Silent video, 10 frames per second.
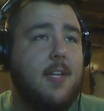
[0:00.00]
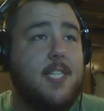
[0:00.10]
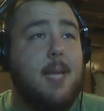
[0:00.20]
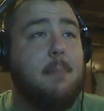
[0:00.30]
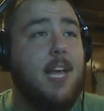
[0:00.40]

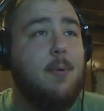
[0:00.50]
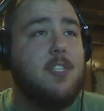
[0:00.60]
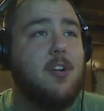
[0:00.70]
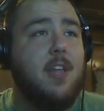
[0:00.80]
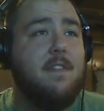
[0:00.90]
Team
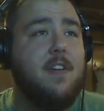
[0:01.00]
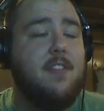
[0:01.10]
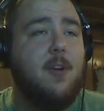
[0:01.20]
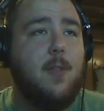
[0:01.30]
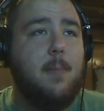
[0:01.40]
Liquid's currently at
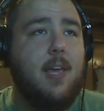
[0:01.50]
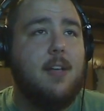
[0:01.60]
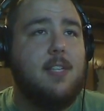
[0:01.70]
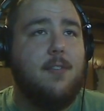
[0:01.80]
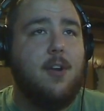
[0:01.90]
50 only
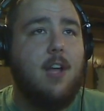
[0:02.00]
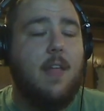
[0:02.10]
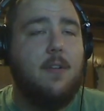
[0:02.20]
because they've already gotten